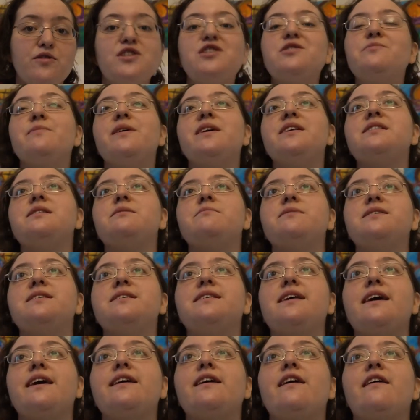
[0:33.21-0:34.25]
she makes the
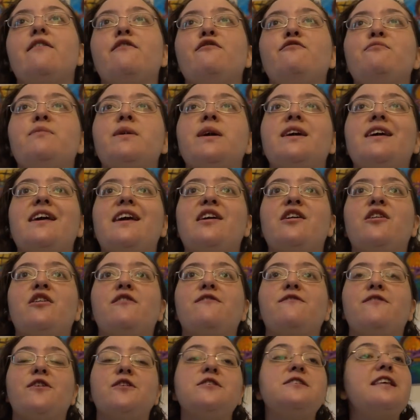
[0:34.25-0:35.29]
mistake of making her
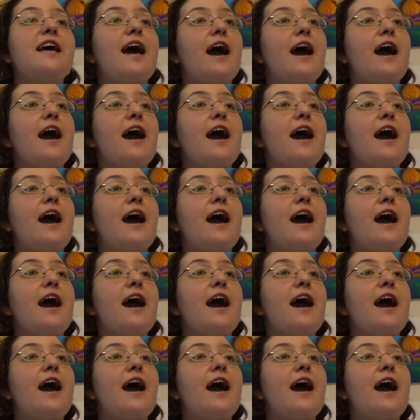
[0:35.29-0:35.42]
first